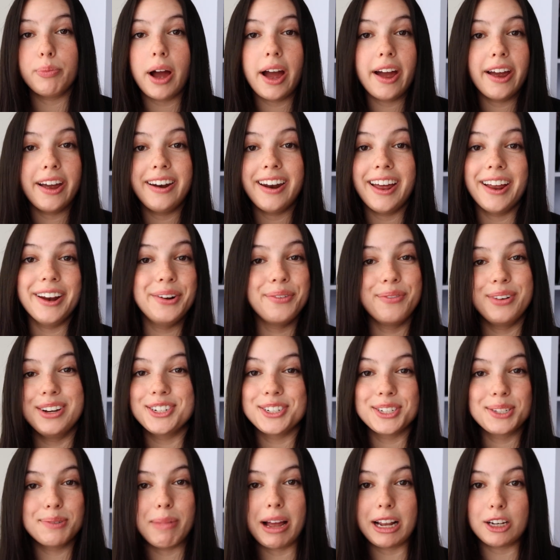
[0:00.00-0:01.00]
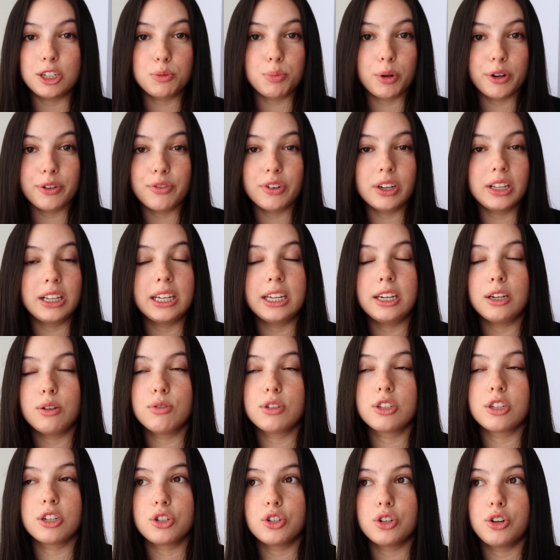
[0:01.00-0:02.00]
mine, and we just matched perfectly, and it
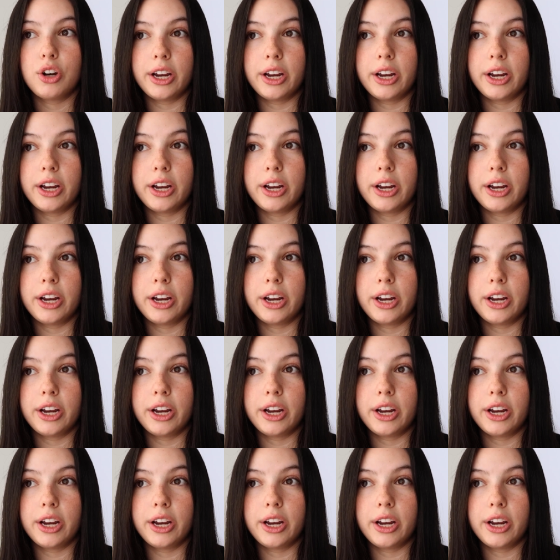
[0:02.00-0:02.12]
was such a